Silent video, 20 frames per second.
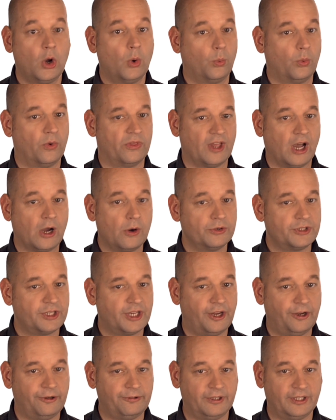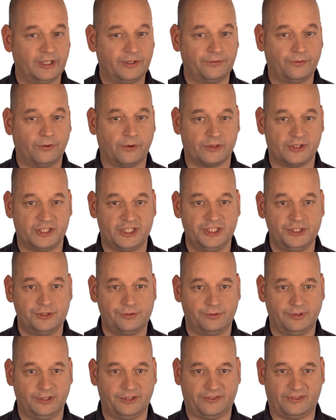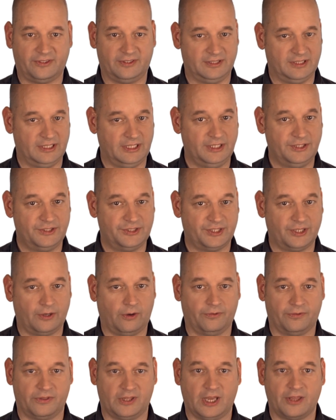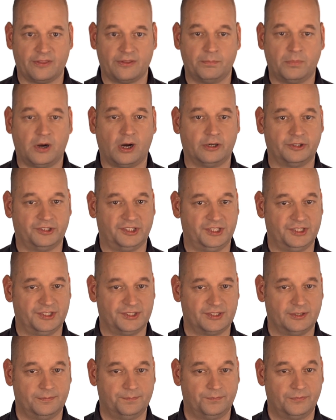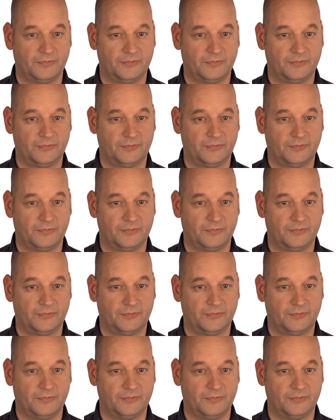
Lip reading: without caring for the interests and needs of the other parties.